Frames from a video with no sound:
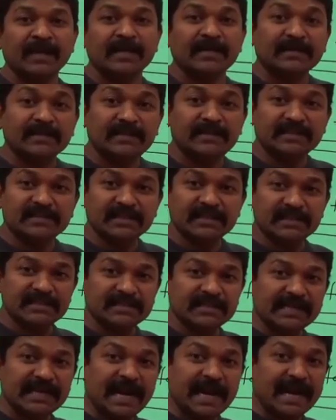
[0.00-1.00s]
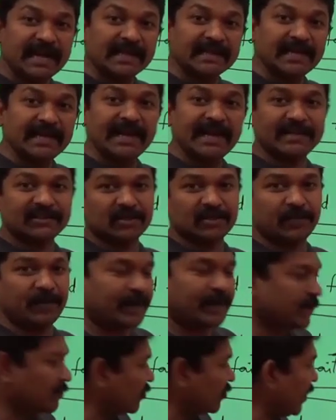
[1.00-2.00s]
This is regarding the national
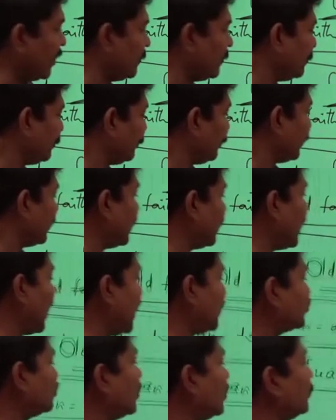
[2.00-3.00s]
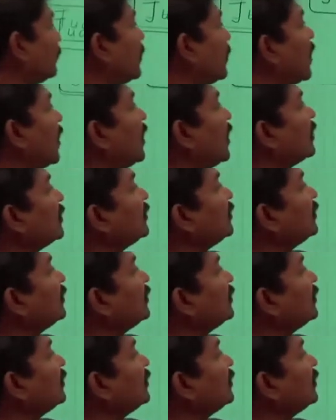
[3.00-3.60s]
park, right? The national park,